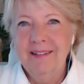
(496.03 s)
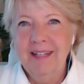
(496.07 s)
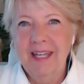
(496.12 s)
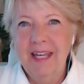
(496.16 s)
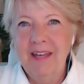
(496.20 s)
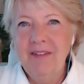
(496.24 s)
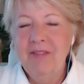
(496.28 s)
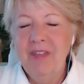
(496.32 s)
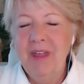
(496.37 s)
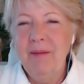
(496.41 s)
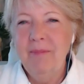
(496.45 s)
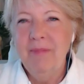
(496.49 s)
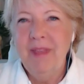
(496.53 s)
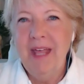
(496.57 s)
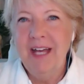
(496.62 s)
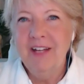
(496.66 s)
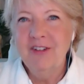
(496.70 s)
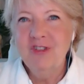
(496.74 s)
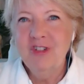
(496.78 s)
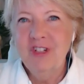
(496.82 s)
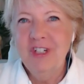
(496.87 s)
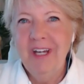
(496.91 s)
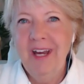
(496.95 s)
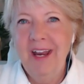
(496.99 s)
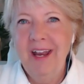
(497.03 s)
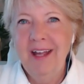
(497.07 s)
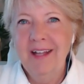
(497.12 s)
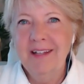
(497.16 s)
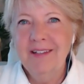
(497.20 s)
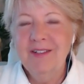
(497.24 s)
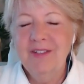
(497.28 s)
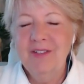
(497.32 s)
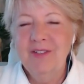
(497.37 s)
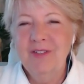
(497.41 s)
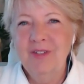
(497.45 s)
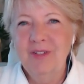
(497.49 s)
gave them that
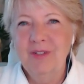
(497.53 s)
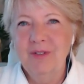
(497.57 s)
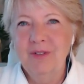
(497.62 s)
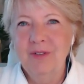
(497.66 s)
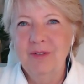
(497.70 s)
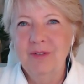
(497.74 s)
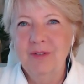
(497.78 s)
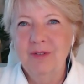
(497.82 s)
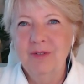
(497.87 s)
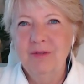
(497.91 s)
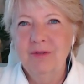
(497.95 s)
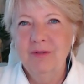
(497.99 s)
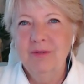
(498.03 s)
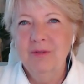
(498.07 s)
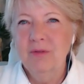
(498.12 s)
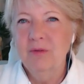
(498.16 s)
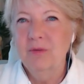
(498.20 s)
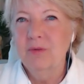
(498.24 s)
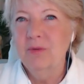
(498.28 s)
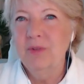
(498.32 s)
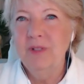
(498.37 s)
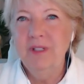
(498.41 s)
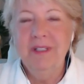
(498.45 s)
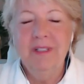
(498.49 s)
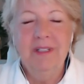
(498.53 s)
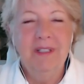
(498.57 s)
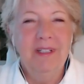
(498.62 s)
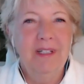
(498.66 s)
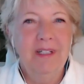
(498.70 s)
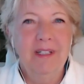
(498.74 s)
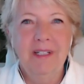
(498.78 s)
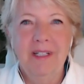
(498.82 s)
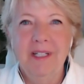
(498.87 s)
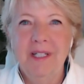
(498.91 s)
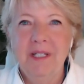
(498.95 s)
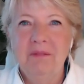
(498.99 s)
chance to
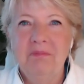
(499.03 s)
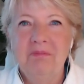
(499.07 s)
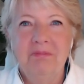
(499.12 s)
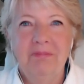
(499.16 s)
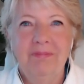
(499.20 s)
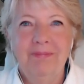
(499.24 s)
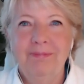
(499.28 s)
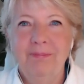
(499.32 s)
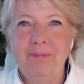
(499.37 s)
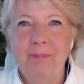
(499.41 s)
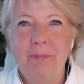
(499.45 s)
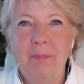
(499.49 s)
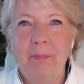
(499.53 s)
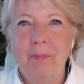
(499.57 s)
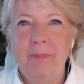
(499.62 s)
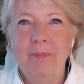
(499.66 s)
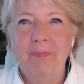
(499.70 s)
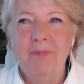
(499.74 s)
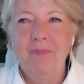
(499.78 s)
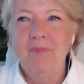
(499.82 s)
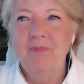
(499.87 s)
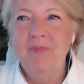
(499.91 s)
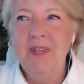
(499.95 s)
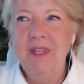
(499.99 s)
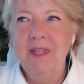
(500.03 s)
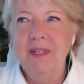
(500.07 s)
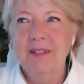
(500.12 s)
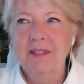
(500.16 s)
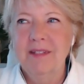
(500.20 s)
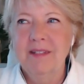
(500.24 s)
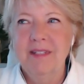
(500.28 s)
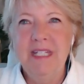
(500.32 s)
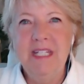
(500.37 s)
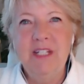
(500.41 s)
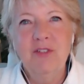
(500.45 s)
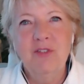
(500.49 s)
really
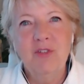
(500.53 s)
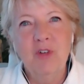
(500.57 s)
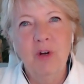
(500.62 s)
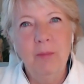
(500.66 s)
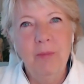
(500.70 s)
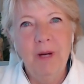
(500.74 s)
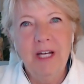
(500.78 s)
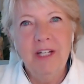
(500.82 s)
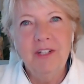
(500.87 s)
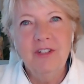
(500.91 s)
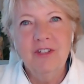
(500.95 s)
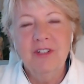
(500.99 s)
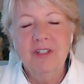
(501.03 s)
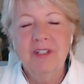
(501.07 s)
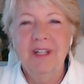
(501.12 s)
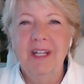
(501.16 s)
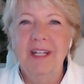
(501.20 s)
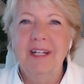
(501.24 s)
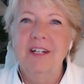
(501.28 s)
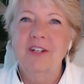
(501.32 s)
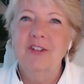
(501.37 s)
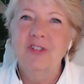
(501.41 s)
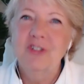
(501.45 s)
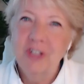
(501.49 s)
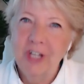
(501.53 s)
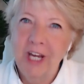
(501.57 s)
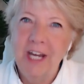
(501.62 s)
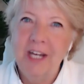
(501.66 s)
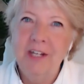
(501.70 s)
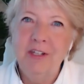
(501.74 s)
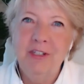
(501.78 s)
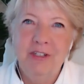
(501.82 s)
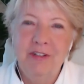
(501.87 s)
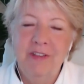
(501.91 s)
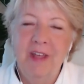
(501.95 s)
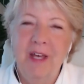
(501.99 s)
see so much that it
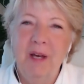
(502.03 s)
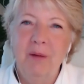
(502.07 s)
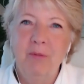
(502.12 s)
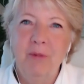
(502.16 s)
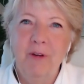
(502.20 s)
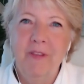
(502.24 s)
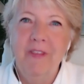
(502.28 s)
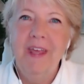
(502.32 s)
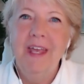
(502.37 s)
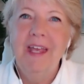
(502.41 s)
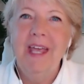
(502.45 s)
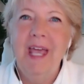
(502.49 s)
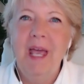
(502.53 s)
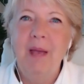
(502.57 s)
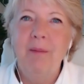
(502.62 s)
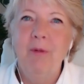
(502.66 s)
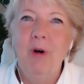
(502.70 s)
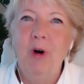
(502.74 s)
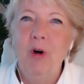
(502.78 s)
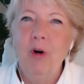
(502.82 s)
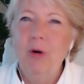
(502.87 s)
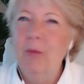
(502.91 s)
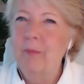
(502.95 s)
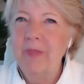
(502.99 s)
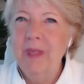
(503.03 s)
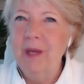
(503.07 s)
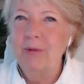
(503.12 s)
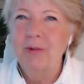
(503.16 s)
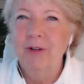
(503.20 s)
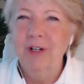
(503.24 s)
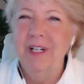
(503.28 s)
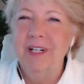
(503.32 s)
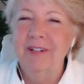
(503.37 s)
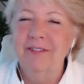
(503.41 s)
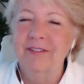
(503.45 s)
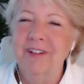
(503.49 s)
changed them when they came home they
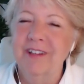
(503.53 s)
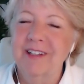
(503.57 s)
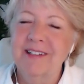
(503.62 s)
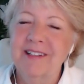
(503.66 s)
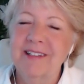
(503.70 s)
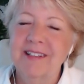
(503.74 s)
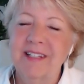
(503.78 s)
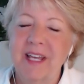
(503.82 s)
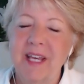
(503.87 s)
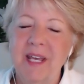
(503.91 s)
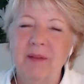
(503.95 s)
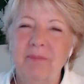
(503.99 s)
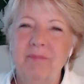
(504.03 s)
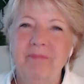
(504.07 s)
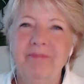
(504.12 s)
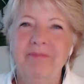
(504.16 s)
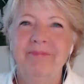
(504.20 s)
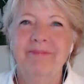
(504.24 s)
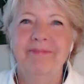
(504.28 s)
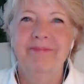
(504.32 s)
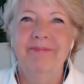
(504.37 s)
were never the same